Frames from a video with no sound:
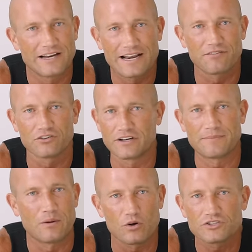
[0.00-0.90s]
They never leave
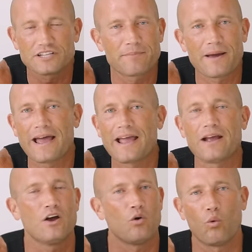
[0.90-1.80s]
me. Once they
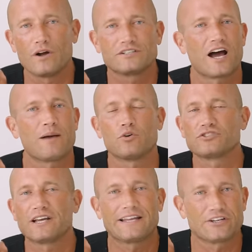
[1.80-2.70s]
pay one time,
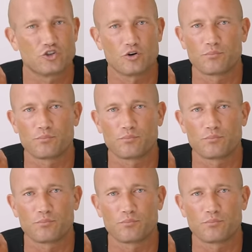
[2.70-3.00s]
once they get into a